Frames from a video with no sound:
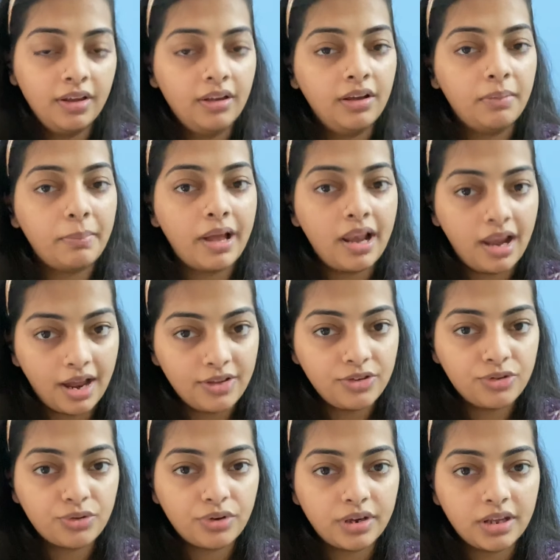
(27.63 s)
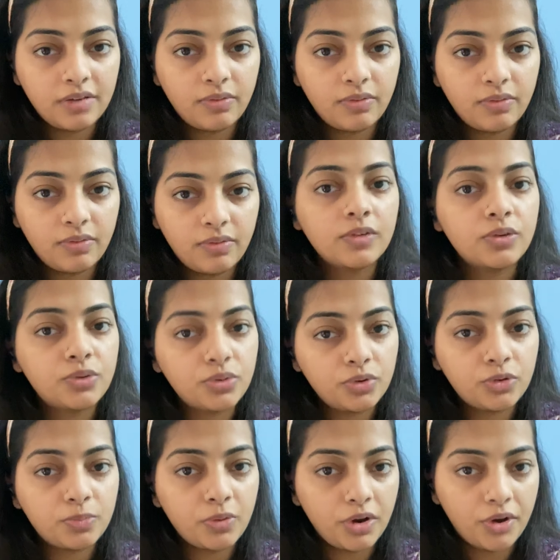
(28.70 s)
My lunch today was two
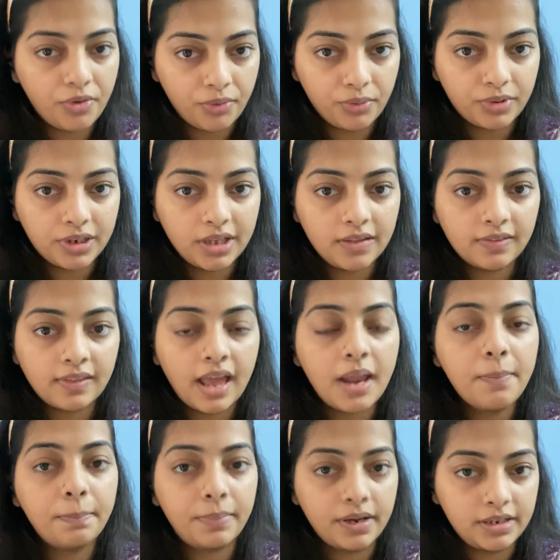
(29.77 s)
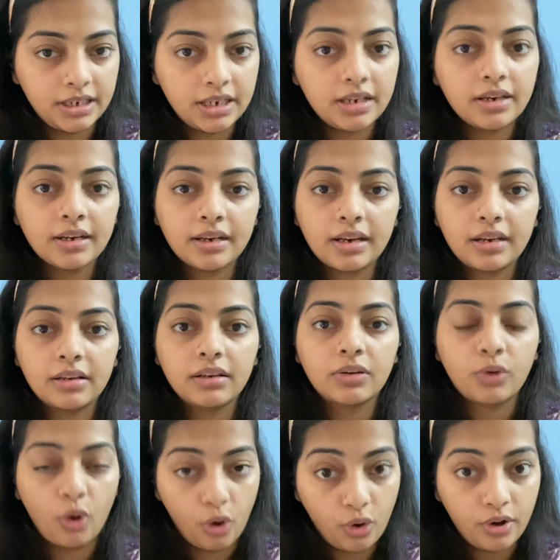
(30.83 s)
small rotis and paneer,
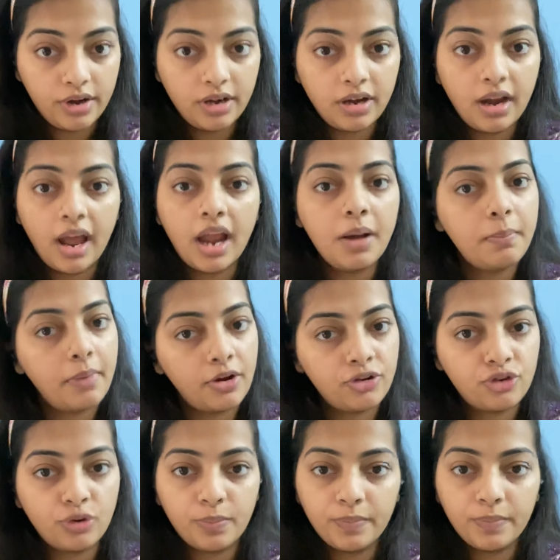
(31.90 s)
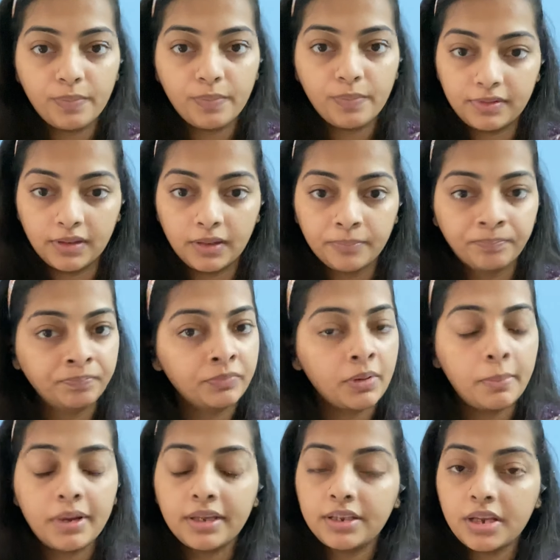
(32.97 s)
corn and mushroom sabzi
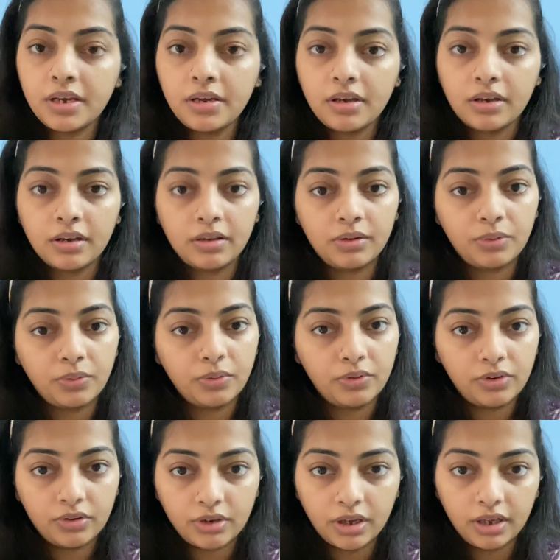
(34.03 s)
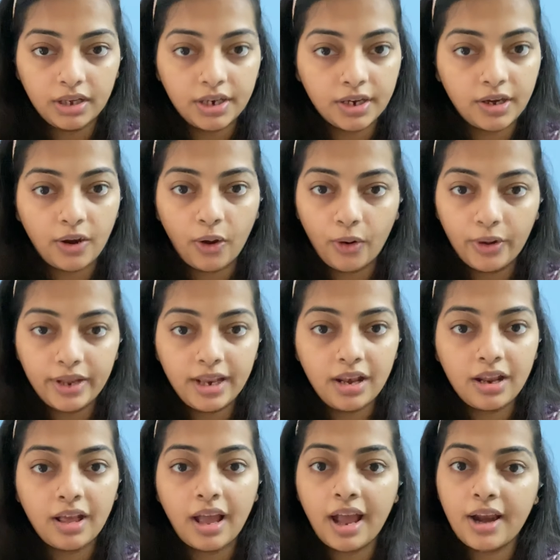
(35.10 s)
made in a little oil
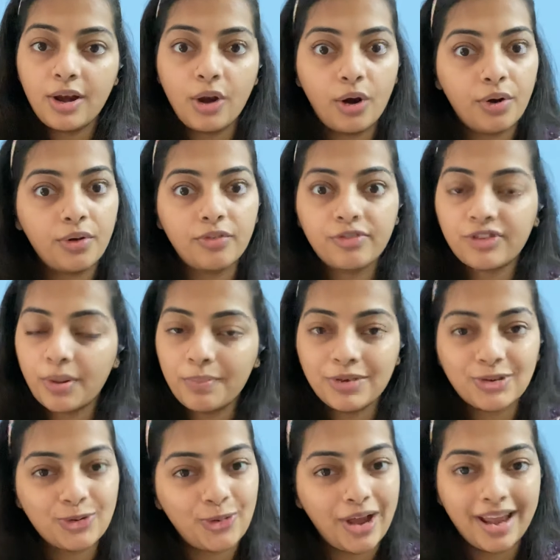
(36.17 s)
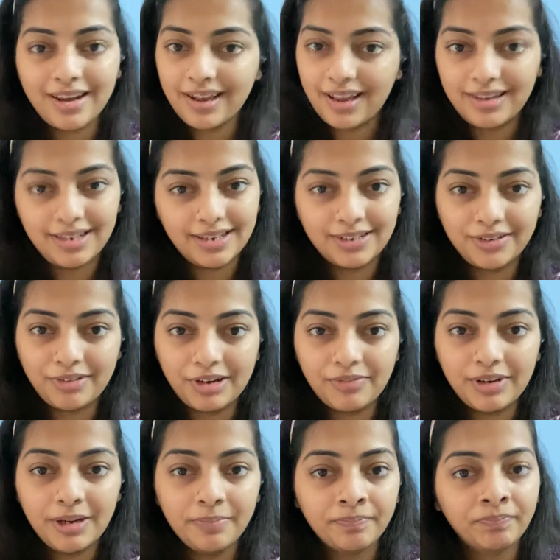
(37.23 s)
and lot of tomato and onion
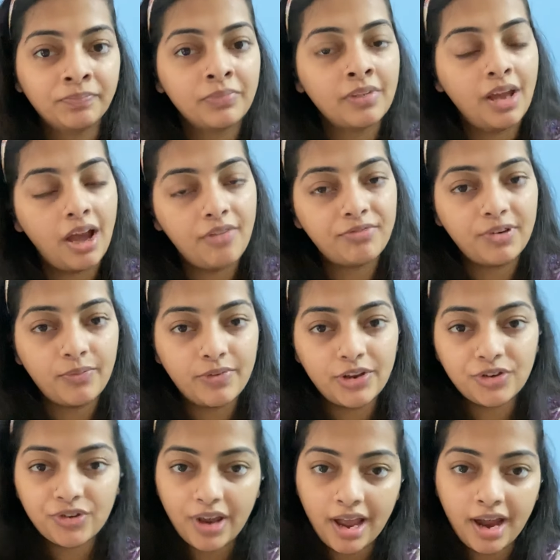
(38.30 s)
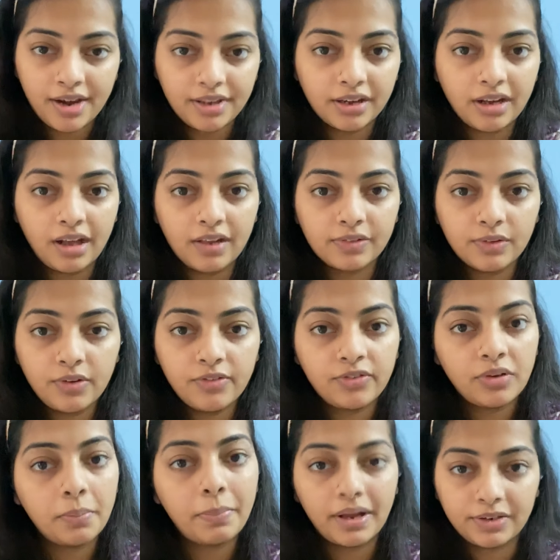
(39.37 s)
gravy, after which I had a glass of
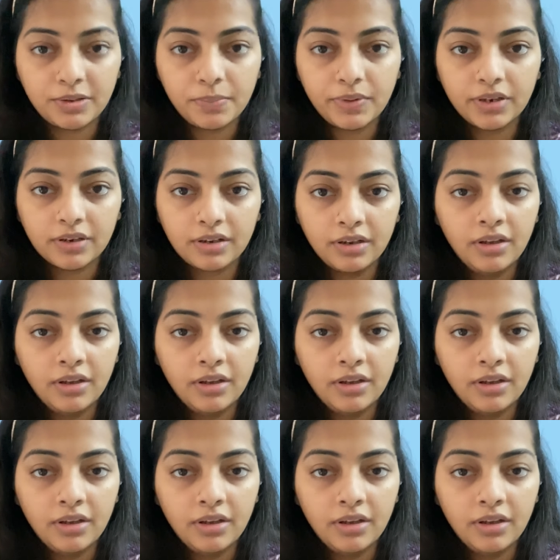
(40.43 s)
buttermilk.